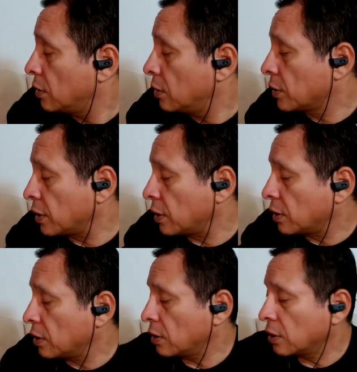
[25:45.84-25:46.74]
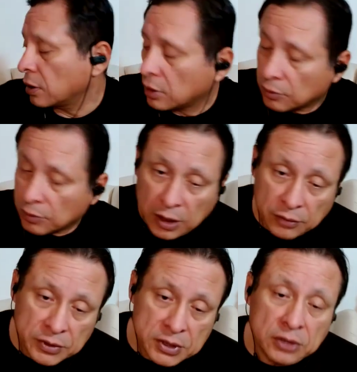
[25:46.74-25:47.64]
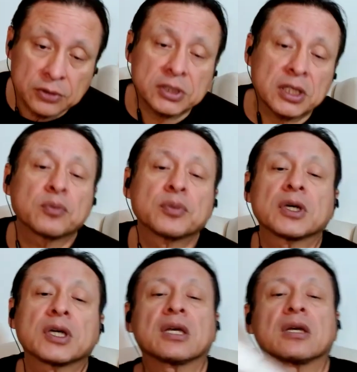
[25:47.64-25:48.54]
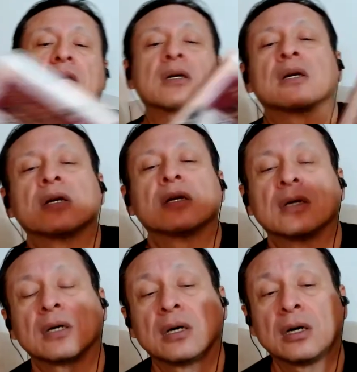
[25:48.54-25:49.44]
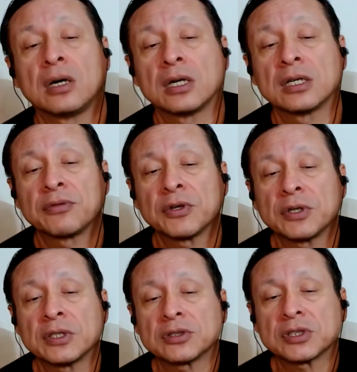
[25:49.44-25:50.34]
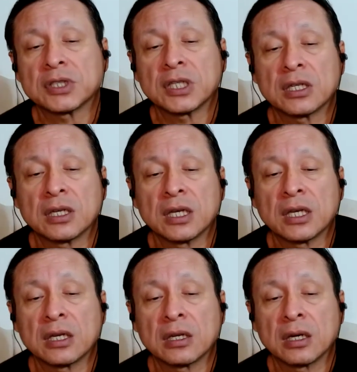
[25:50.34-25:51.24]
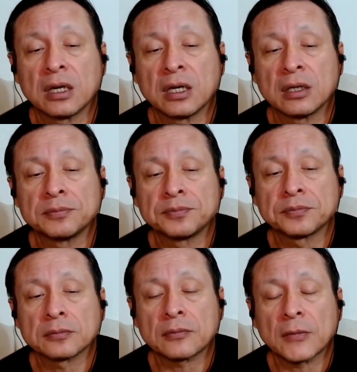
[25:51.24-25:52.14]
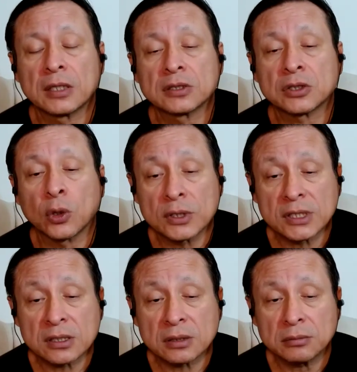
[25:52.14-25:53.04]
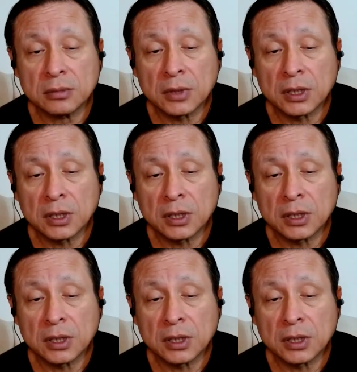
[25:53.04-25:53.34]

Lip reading: Okay. I have this interesting book here on if you're interested in Stoicism.